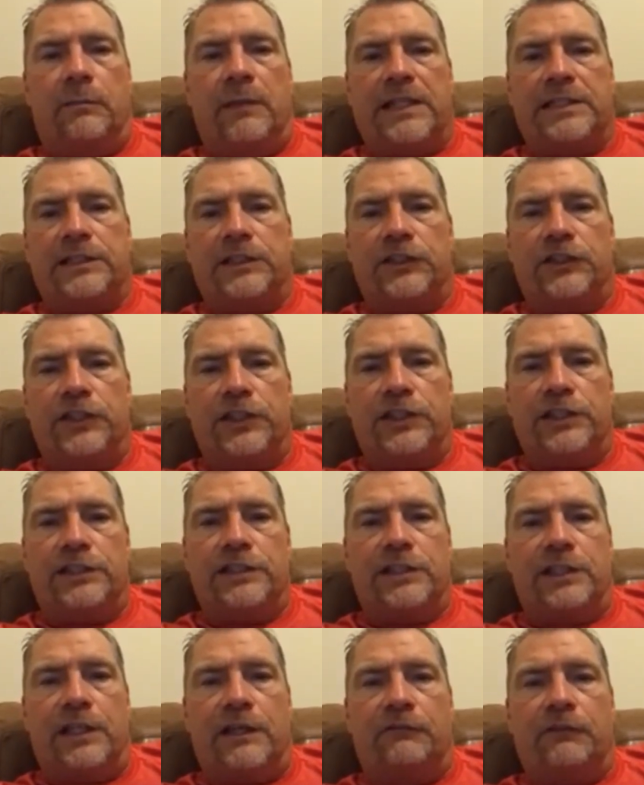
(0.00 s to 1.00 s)

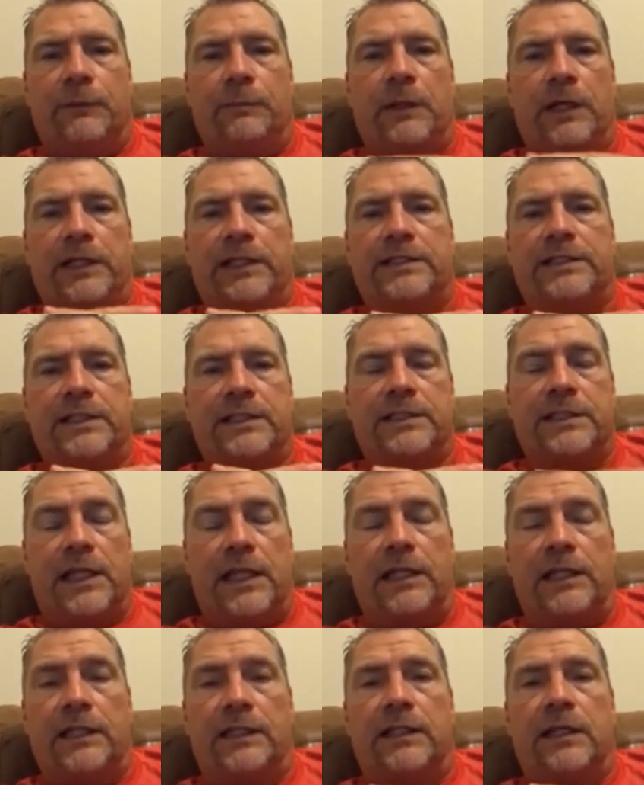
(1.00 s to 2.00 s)
messages and everybody's
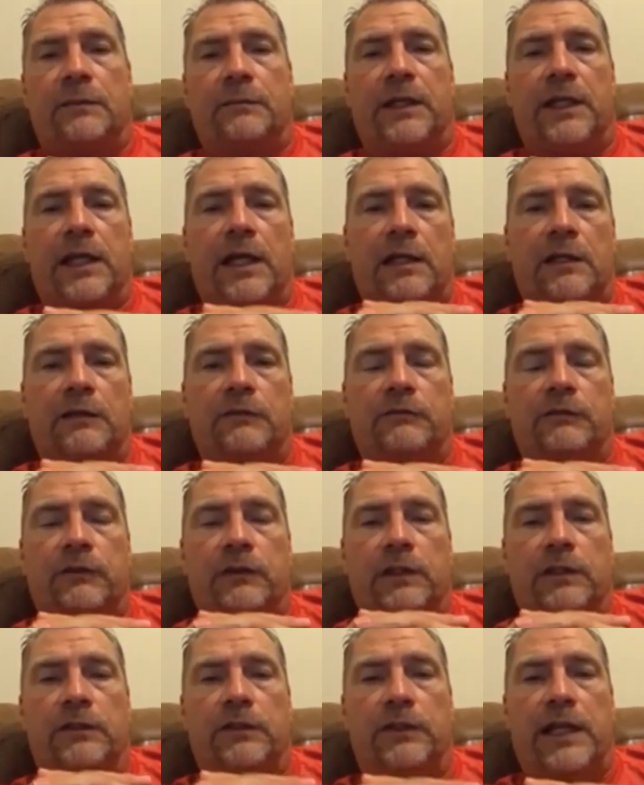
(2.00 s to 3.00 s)
excited coming out of
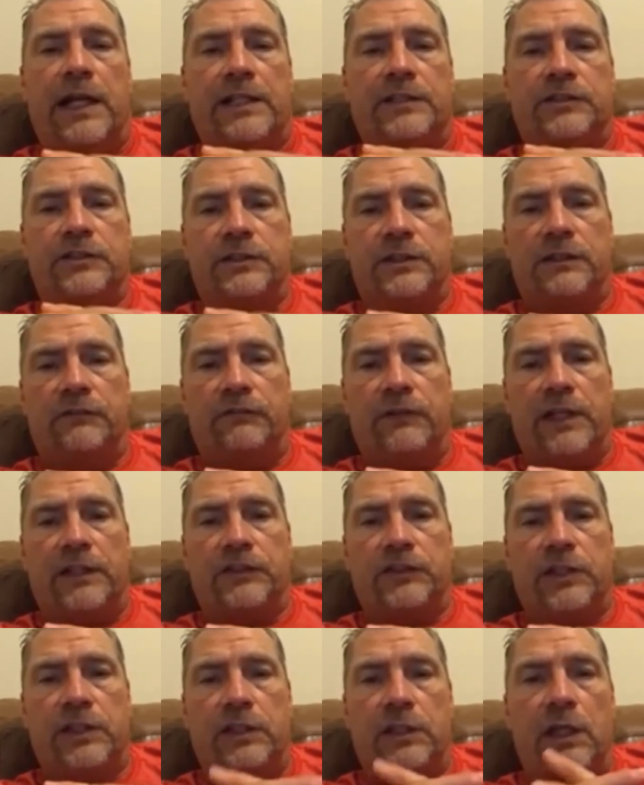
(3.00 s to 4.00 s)
International
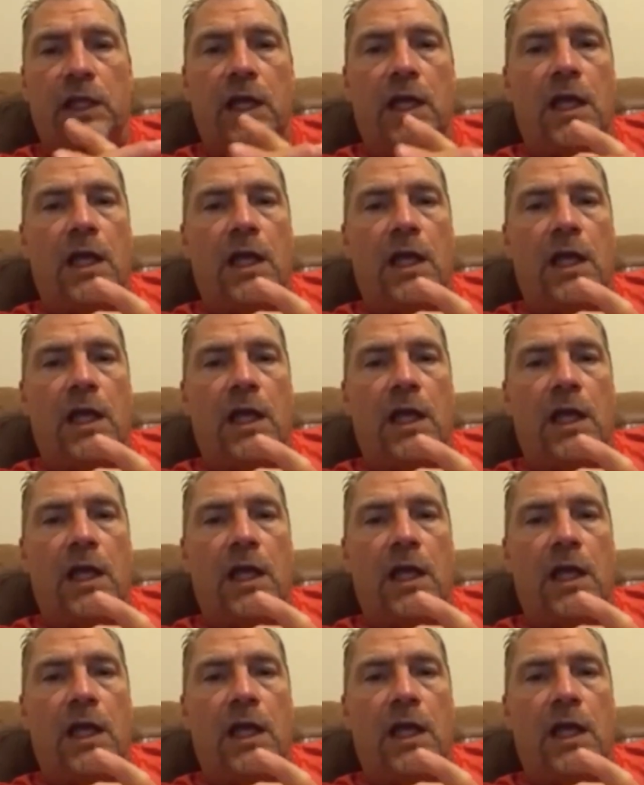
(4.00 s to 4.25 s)
Convention,